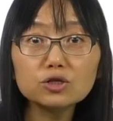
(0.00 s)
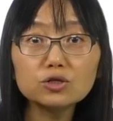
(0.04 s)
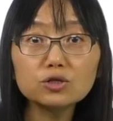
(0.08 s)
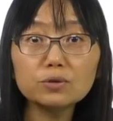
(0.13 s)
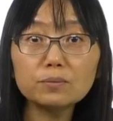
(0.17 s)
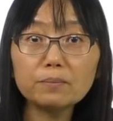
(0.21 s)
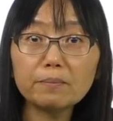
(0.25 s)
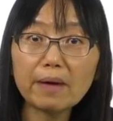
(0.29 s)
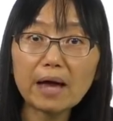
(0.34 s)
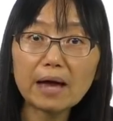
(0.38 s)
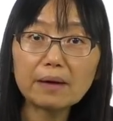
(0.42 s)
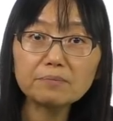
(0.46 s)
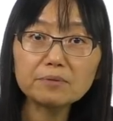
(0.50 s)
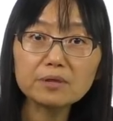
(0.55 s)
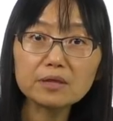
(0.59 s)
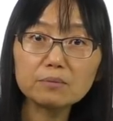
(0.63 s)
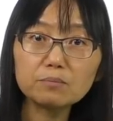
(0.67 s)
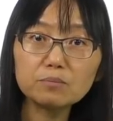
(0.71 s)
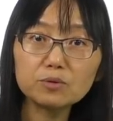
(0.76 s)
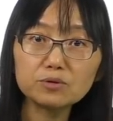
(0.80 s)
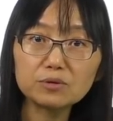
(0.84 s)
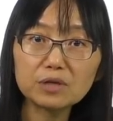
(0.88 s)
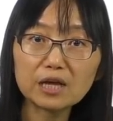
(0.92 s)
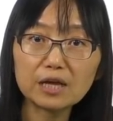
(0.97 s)
To map the
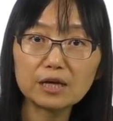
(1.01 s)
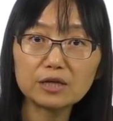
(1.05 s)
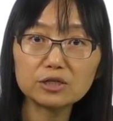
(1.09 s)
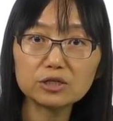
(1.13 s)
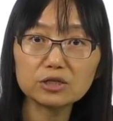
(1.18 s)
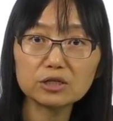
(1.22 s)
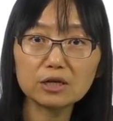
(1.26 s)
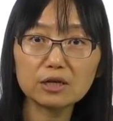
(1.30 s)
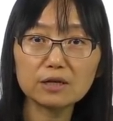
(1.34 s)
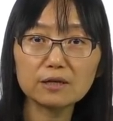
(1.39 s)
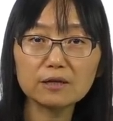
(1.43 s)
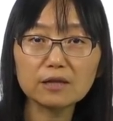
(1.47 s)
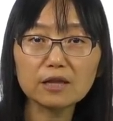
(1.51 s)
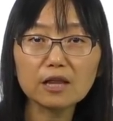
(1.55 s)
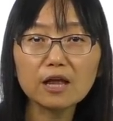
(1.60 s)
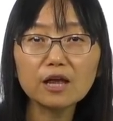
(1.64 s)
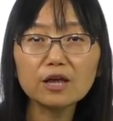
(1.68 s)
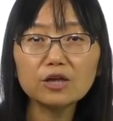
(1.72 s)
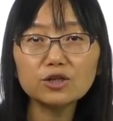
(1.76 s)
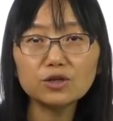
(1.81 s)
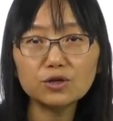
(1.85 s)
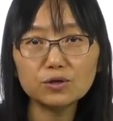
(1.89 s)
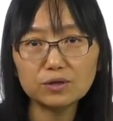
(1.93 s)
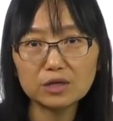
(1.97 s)
mutation,
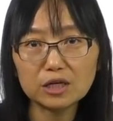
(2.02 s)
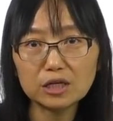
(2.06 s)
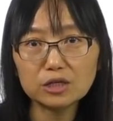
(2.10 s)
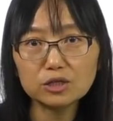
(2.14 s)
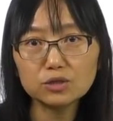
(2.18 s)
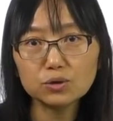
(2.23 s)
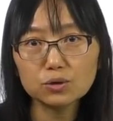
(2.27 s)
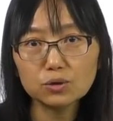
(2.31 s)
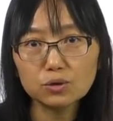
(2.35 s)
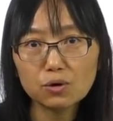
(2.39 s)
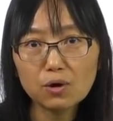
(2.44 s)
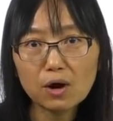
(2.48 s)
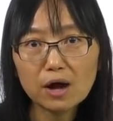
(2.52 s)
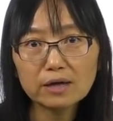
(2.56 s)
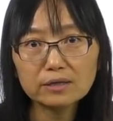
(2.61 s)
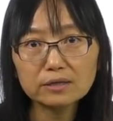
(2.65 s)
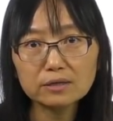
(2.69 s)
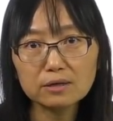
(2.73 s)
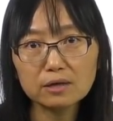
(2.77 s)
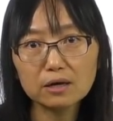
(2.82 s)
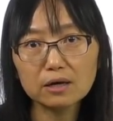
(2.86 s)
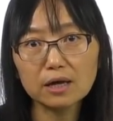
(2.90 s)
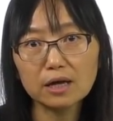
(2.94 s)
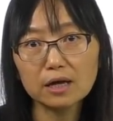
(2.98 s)
you need to
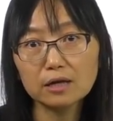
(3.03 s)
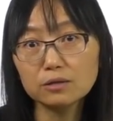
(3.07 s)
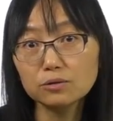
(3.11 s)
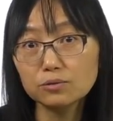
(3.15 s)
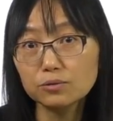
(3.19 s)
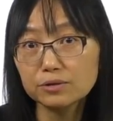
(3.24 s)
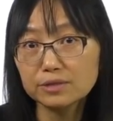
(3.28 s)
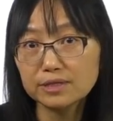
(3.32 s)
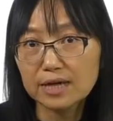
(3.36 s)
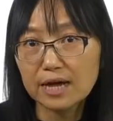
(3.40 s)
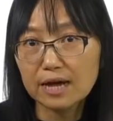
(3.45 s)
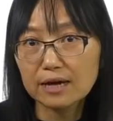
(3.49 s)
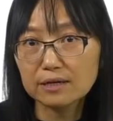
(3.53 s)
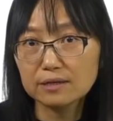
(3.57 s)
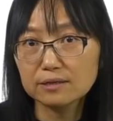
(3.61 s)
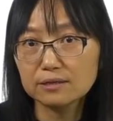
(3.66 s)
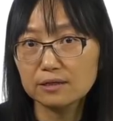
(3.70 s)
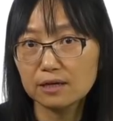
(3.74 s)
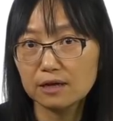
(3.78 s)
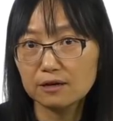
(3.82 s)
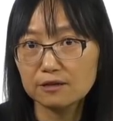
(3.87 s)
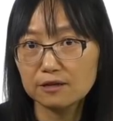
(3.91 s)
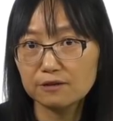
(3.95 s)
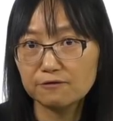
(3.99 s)
cross the
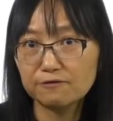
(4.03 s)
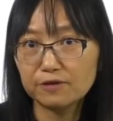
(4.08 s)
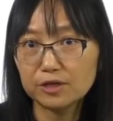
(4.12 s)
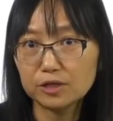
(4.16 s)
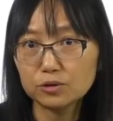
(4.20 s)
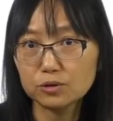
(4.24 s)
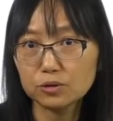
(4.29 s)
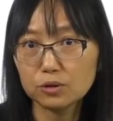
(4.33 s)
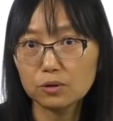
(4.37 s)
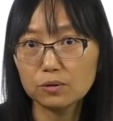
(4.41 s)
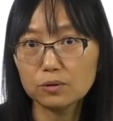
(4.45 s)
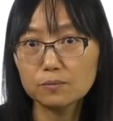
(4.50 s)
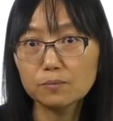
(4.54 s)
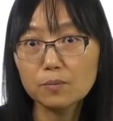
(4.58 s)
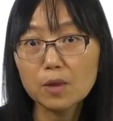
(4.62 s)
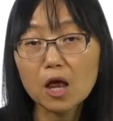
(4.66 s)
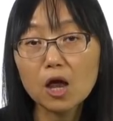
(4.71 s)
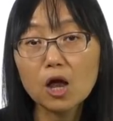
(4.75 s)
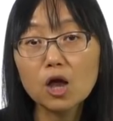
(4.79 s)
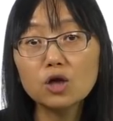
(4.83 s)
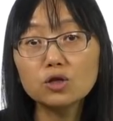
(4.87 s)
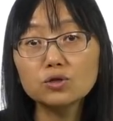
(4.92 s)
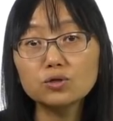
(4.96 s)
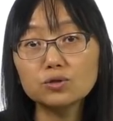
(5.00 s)
heterozygous individual
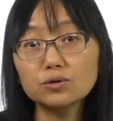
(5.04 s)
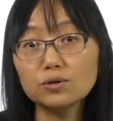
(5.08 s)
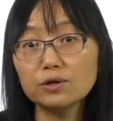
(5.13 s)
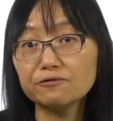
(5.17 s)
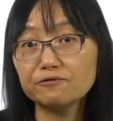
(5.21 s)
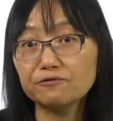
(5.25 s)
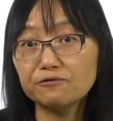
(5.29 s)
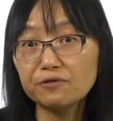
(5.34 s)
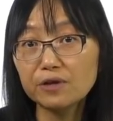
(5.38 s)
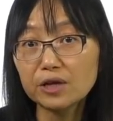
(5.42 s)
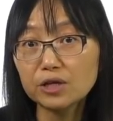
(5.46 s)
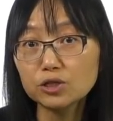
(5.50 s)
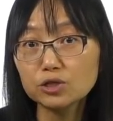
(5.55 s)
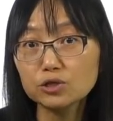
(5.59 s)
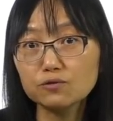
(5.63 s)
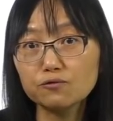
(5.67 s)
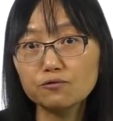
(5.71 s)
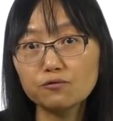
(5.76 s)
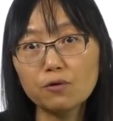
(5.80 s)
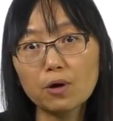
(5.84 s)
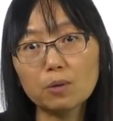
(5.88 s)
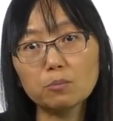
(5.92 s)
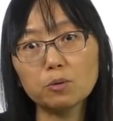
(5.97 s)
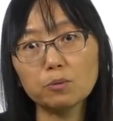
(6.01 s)
to a fish
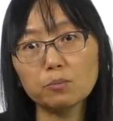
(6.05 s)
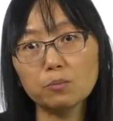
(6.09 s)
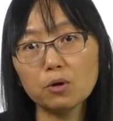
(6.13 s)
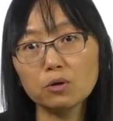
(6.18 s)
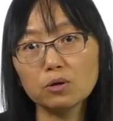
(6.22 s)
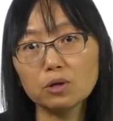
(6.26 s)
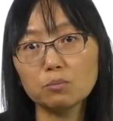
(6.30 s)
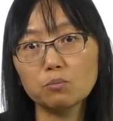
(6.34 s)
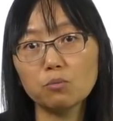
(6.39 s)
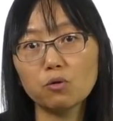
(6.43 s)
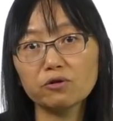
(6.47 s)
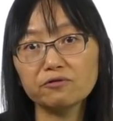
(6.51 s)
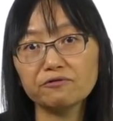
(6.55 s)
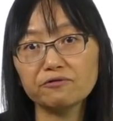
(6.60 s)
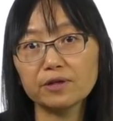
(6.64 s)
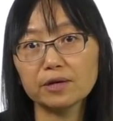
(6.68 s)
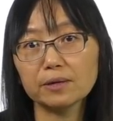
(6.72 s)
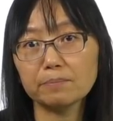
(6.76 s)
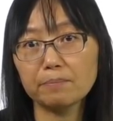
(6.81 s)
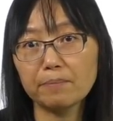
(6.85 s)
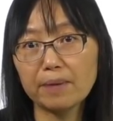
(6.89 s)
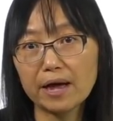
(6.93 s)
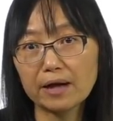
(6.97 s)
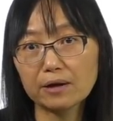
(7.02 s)
from a
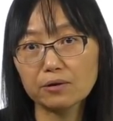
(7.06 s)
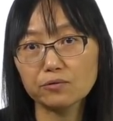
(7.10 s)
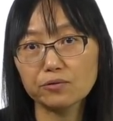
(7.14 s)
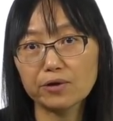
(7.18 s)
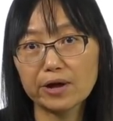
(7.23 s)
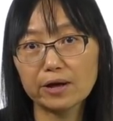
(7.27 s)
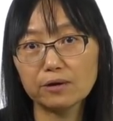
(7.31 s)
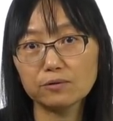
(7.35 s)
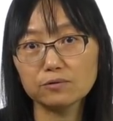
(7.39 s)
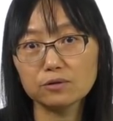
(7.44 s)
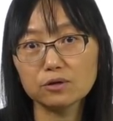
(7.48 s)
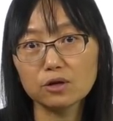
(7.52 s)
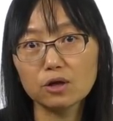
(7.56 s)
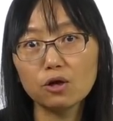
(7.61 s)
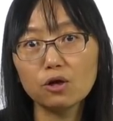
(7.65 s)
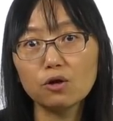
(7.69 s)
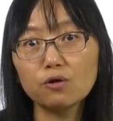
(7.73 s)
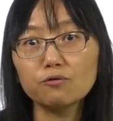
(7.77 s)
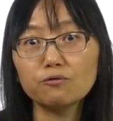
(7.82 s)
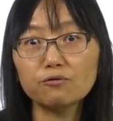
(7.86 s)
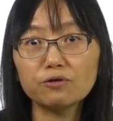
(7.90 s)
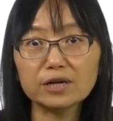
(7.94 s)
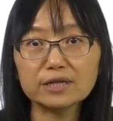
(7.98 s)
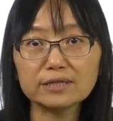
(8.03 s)
polymorphic background,
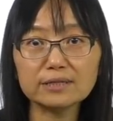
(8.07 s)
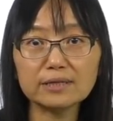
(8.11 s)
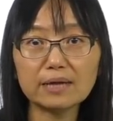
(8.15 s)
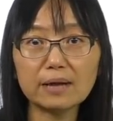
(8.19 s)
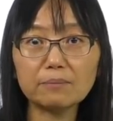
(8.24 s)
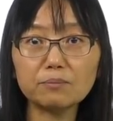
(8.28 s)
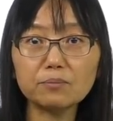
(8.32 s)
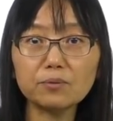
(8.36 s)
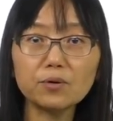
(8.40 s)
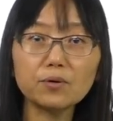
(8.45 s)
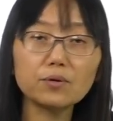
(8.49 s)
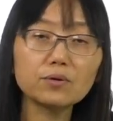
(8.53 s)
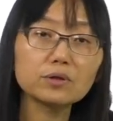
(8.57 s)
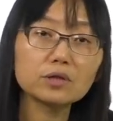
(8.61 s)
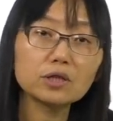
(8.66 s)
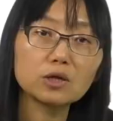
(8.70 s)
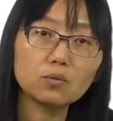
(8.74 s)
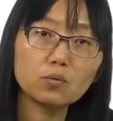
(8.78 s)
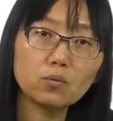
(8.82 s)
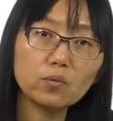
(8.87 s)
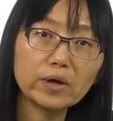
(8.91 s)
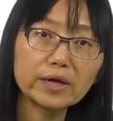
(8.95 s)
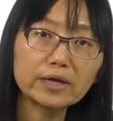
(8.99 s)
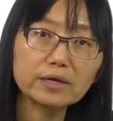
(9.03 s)
for example,
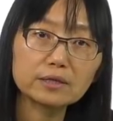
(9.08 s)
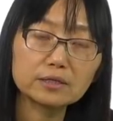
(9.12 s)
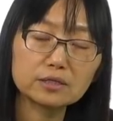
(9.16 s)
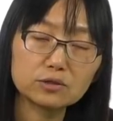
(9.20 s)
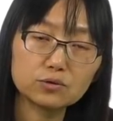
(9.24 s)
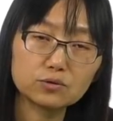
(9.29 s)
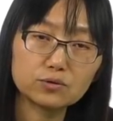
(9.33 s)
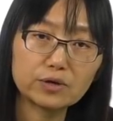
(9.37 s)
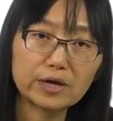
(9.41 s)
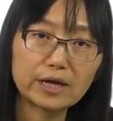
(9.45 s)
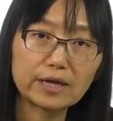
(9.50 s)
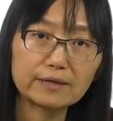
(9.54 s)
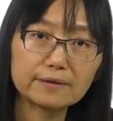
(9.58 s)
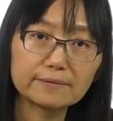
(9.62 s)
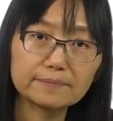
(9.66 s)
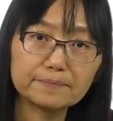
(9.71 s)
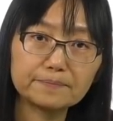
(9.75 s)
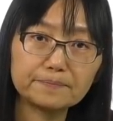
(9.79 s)
the wick strand.